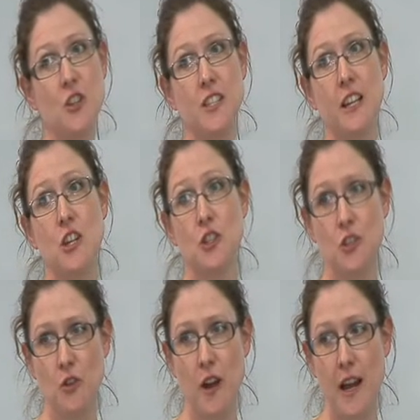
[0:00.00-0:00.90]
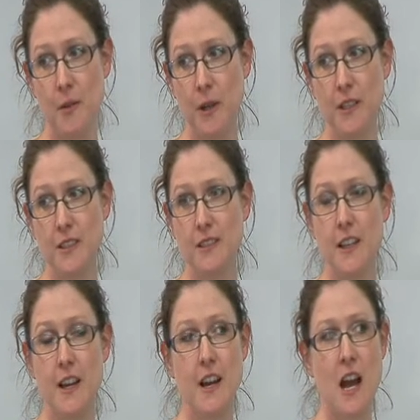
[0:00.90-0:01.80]
using UCD hybrid.
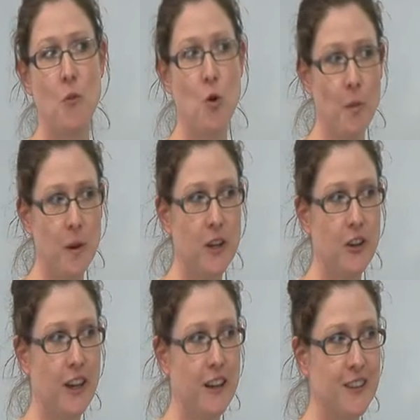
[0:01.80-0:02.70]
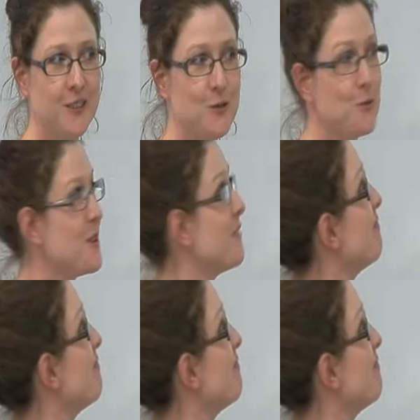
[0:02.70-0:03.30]
I'm hoping you guys know what